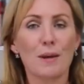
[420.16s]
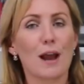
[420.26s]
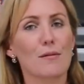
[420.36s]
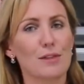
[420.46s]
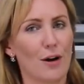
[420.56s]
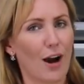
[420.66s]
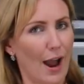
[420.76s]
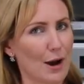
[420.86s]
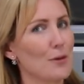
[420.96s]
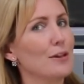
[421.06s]
pair with your
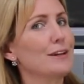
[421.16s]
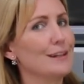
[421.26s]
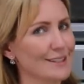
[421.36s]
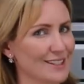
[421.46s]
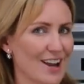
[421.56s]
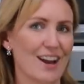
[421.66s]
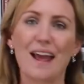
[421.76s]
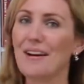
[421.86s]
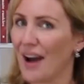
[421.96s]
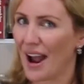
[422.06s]
high quality dessert
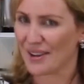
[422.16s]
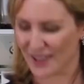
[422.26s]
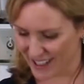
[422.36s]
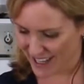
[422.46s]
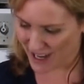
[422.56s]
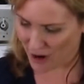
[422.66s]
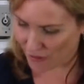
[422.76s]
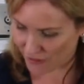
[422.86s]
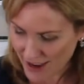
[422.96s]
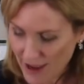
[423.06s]
and high quality
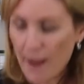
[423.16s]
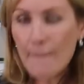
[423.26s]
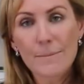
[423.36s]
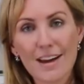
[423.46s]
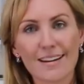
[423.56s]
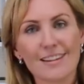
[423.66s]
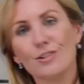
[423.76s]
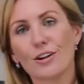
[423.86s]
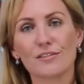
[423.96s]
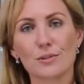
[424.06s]
coffee, but
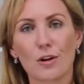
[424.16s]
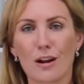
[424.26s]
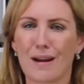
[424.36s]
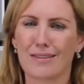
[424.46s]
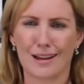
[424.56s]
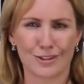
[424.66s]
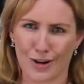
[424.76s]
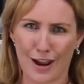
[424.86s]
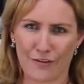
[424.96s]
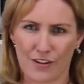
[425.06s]
you don't have to worry about the
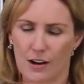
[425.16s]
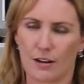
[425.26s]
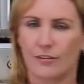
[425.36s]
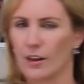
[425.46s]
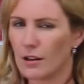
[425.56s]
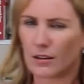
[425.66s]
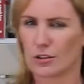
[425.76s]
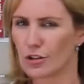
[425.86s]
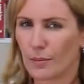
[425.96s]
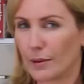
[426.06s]
extra effort of the
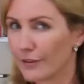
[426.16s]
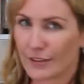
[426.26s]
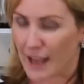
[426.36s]
trouble of